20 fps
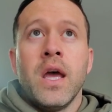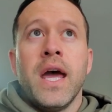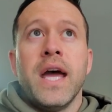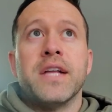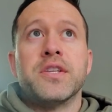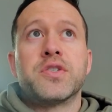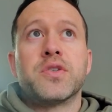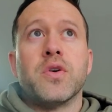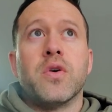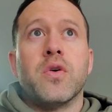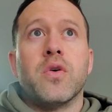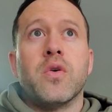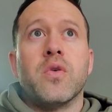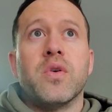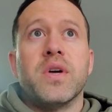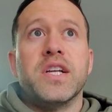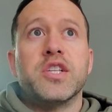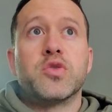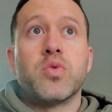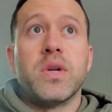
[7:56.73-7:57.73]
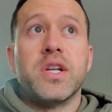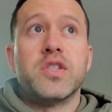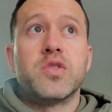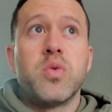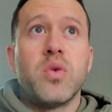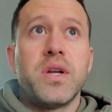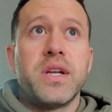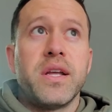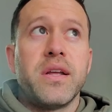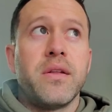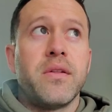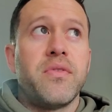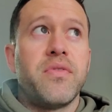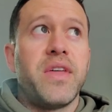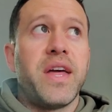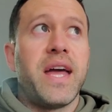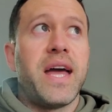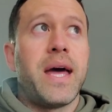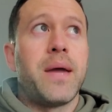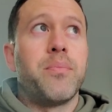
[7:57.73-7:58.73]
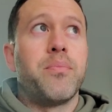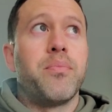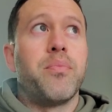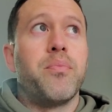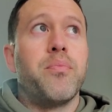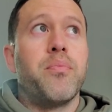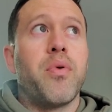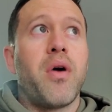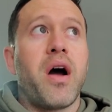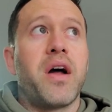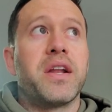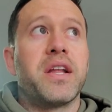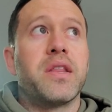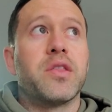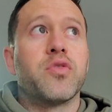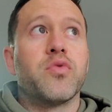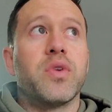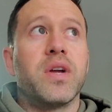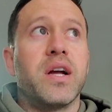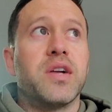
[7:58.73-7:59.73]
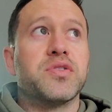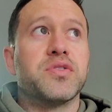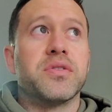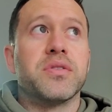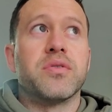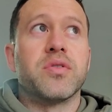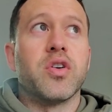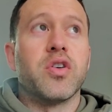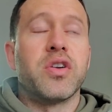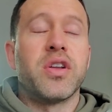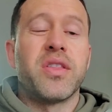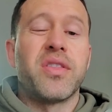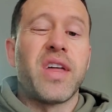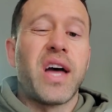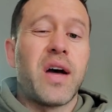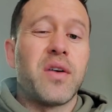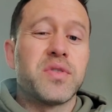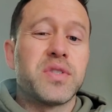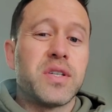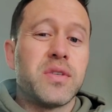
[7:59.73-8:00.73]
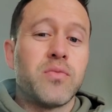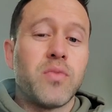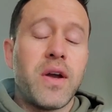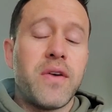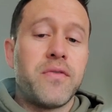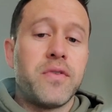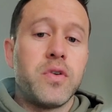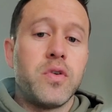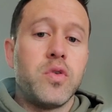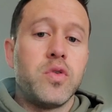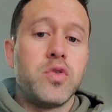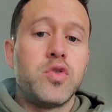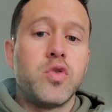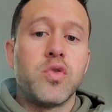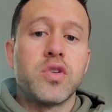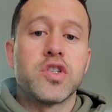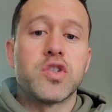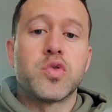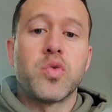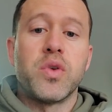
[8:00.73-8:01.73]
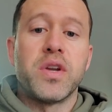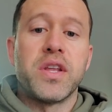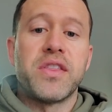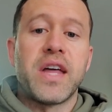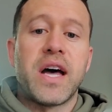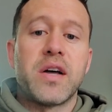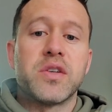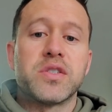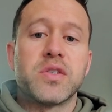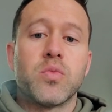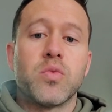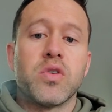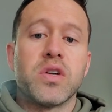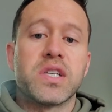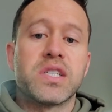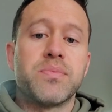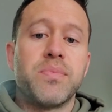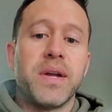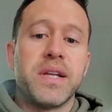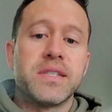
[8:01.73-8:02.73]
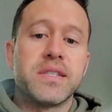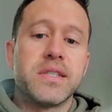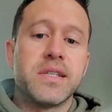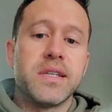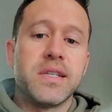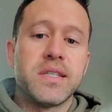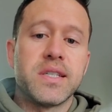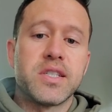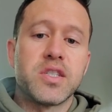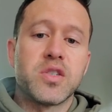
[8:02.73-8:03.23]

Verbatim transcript: And so in 2020, they had brought in 330,000 revenue, 220,000 were expenses,